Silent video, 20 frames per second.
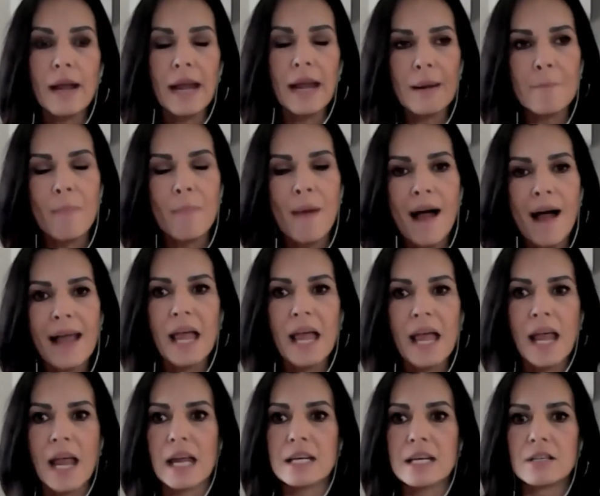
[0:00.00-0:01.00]
in my
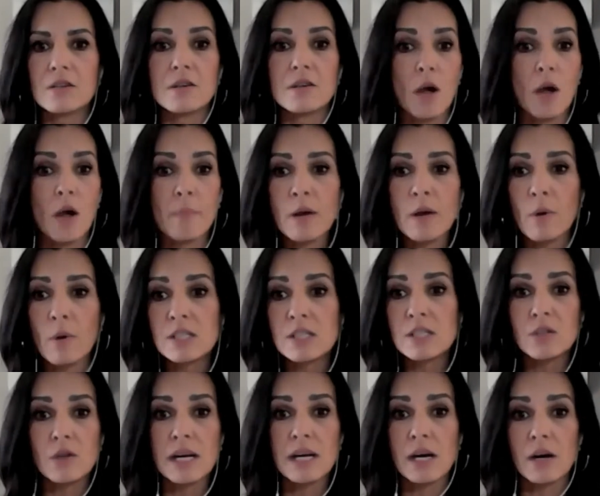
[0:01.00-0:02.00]
head, nobody wants
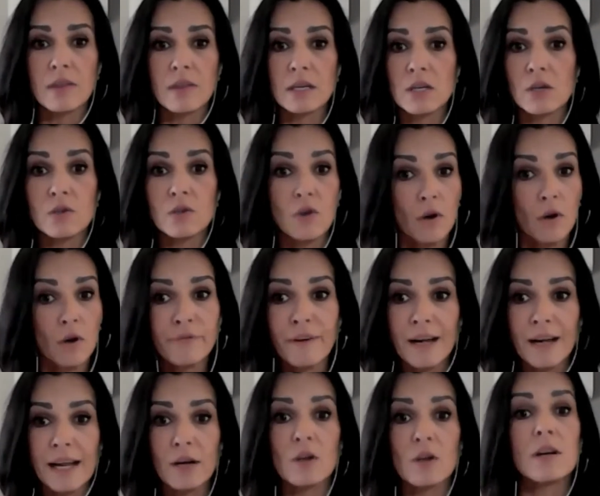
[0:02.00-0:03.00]
to hear that you're not
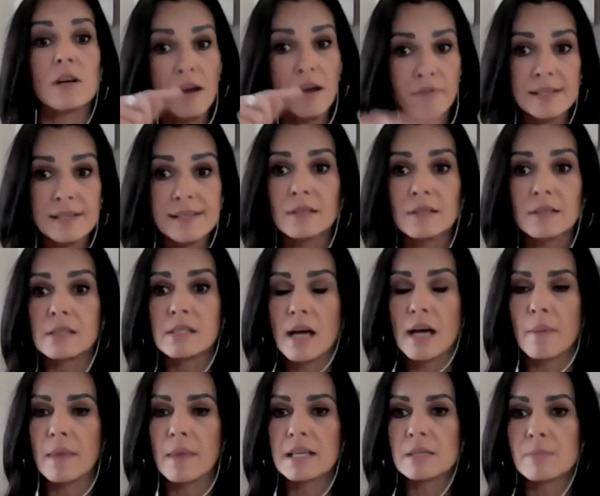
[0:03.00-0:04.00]
feeling good every single
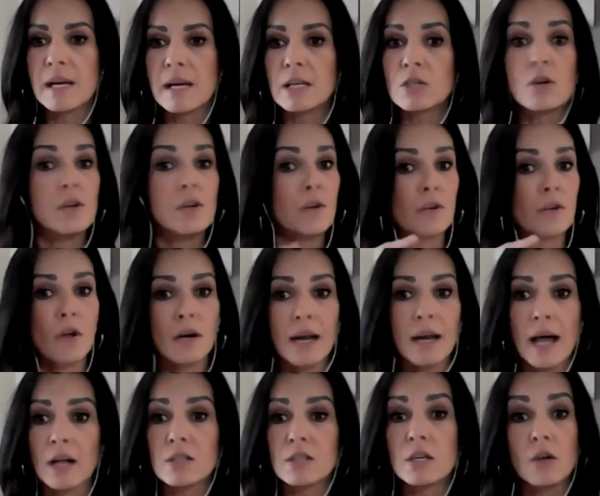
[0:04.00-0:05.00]
time they speak to you. You're not
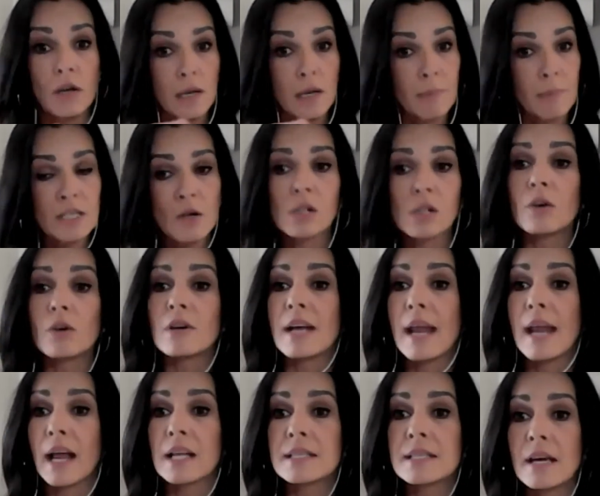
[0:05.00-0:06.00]
allowed. You're going to be told you're
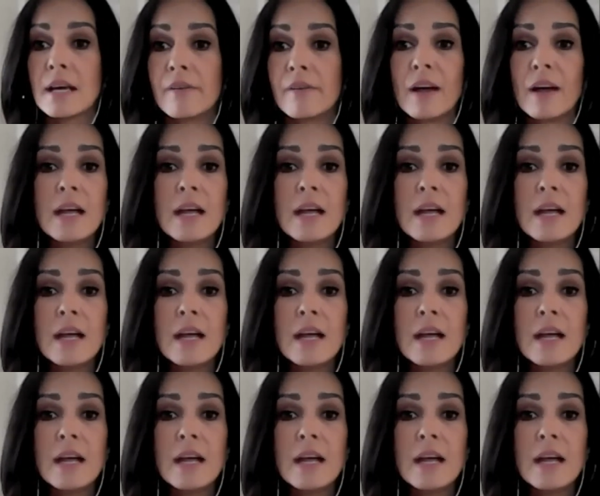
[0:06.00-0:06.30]
negative.